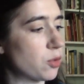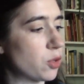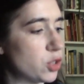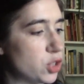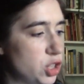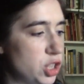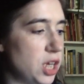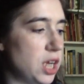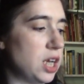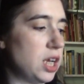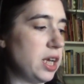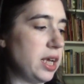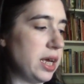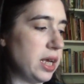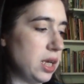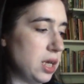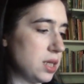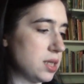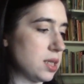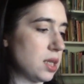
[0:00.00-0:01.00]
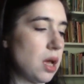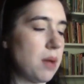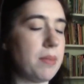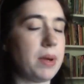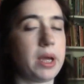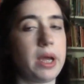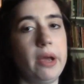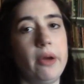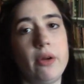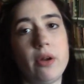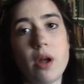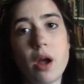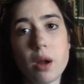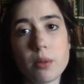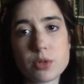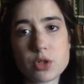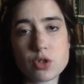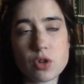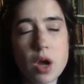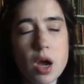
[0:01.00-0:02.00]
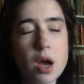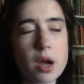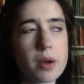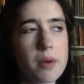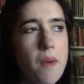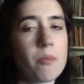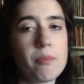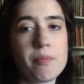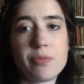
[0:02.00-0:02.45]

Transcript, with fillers: Christianity, and Islam by Karen Armstrong.